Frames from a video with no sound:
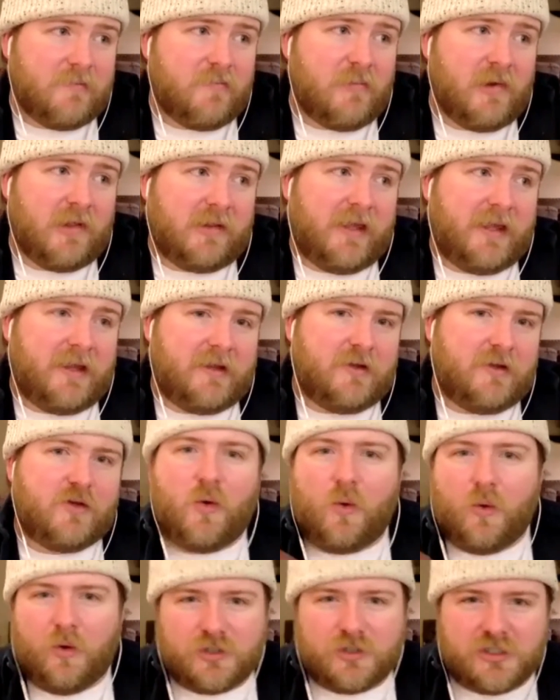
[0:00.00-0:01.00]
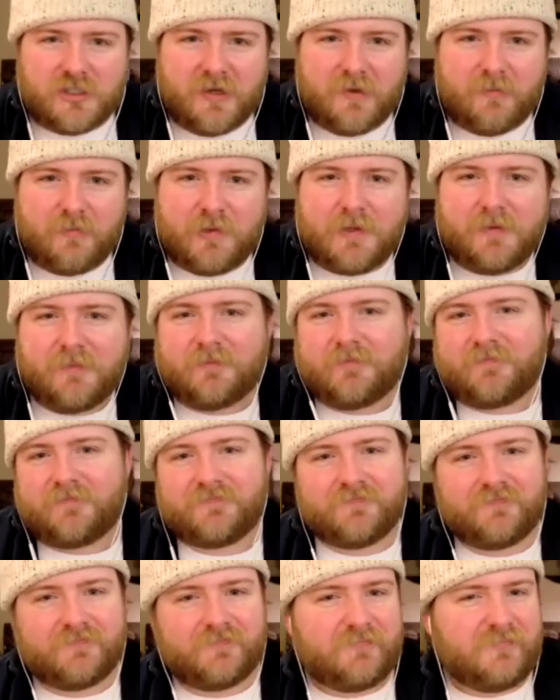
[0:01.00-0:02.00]
but like courtship.
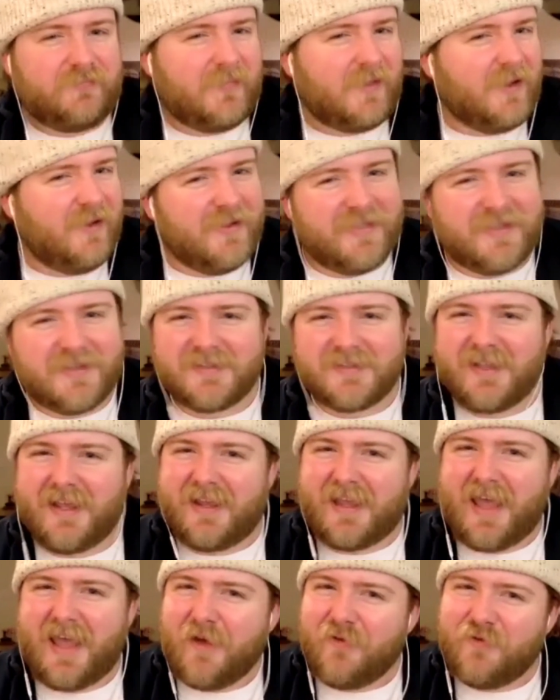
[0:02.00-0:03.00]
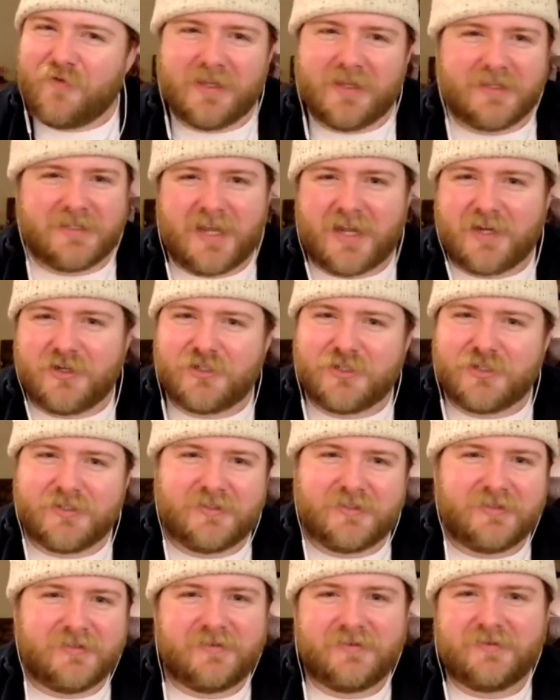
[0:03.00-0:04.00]
It this like heavy
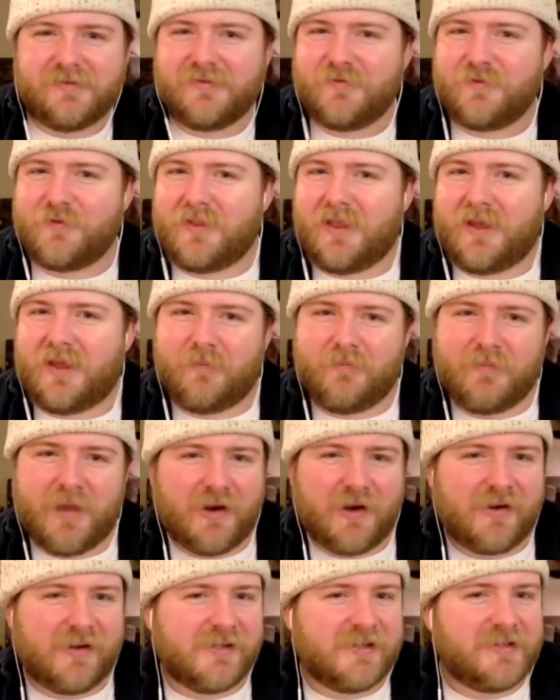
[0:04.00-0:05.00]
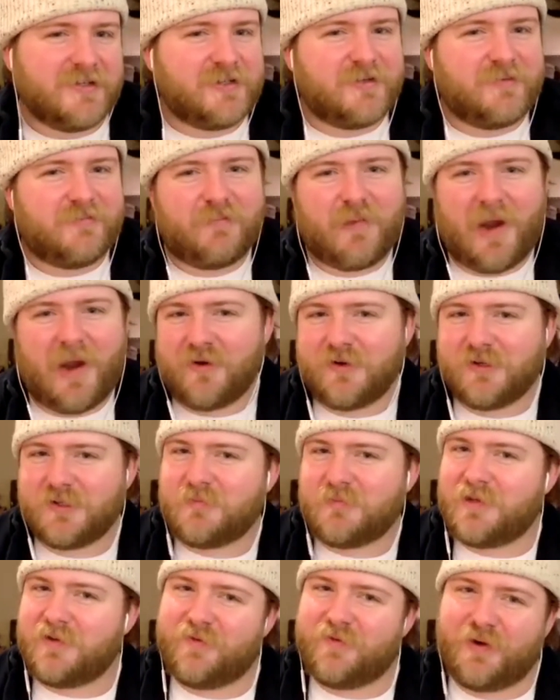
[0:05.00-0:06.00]
intention for like marriage and parents
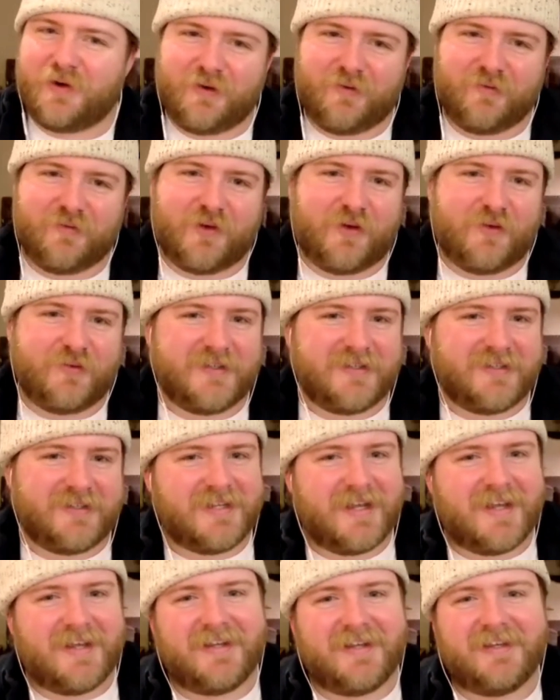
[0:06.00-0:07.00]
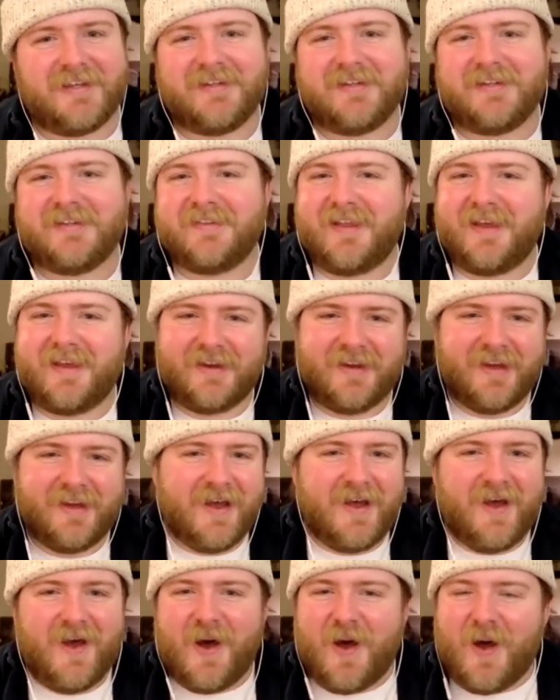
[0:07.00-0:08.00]
being very involved in dating and like
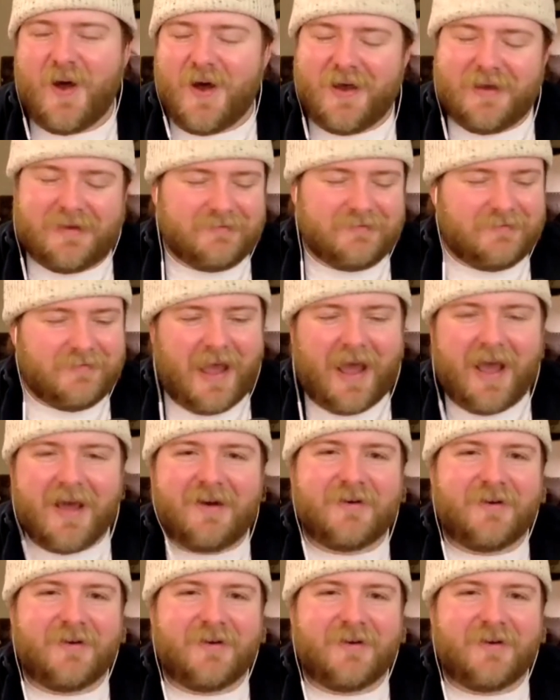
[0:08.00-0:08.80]
I don't